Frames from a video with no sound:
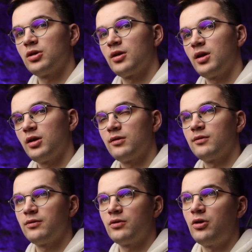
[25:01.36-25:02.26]
I think
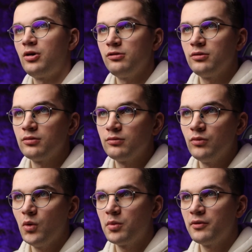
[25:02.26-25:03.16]
for
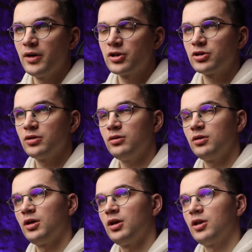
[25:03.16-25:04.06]
more professional